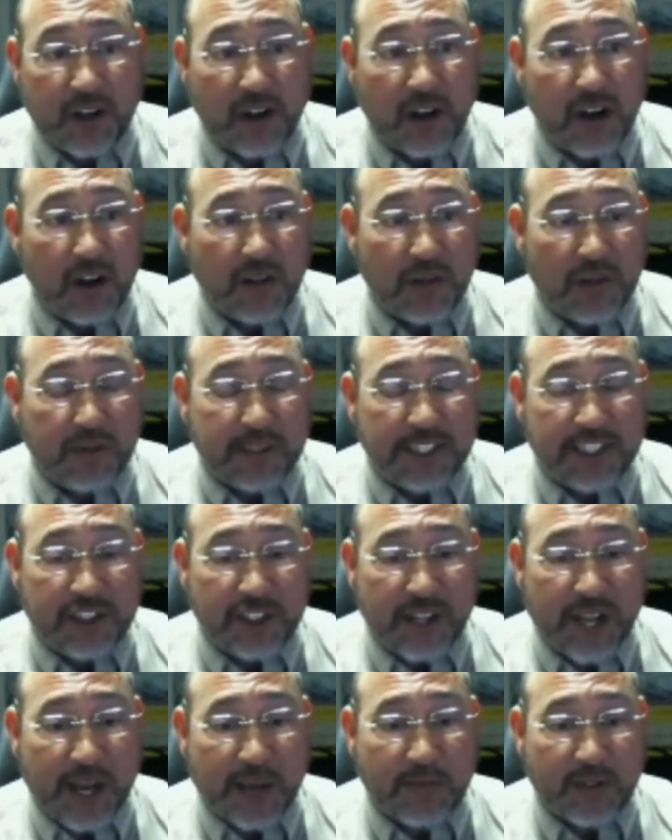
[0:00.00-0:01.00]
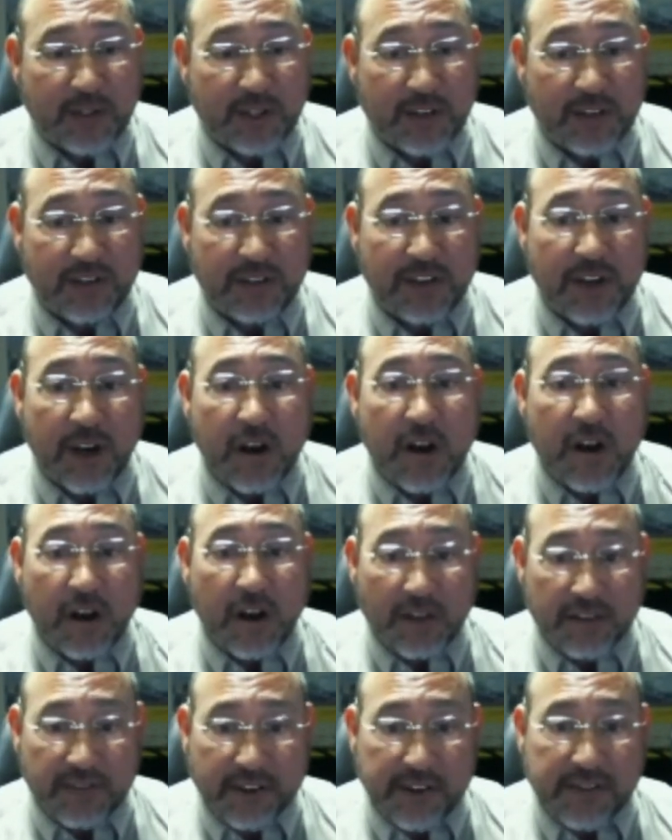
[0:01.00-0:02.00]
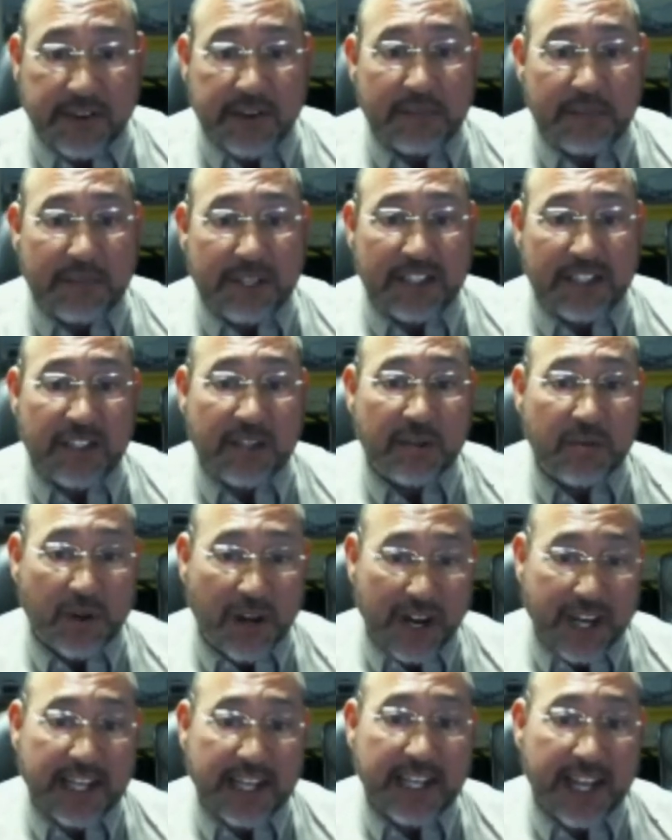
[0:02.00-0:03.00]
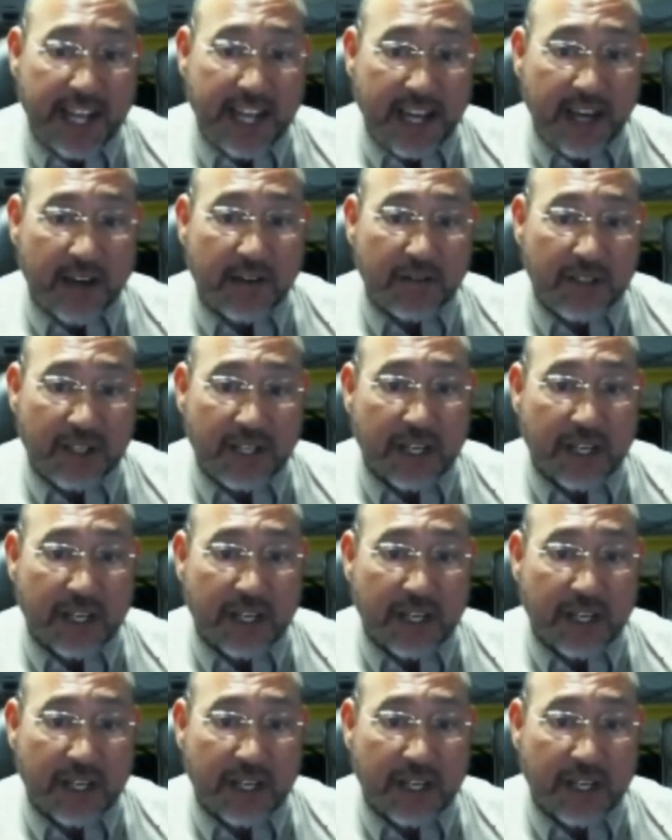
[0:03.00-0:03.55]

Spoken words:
All three shops are very busy right now.